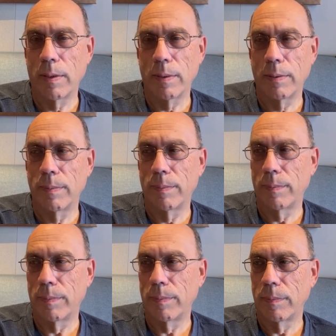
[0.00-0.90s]

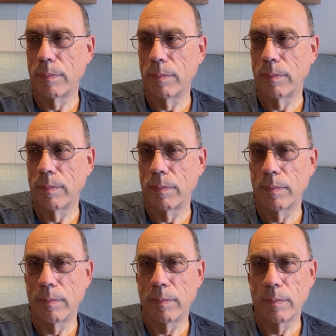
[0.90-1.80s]

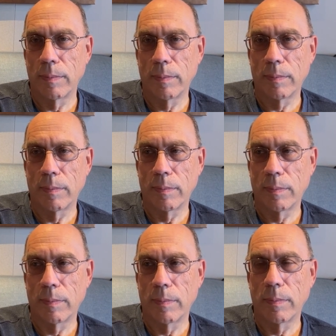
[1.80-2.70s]

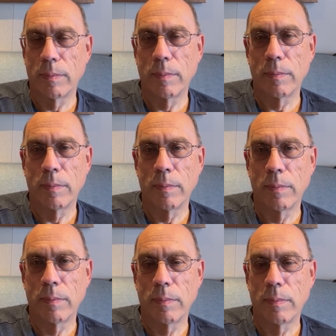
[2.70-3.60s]
(silent)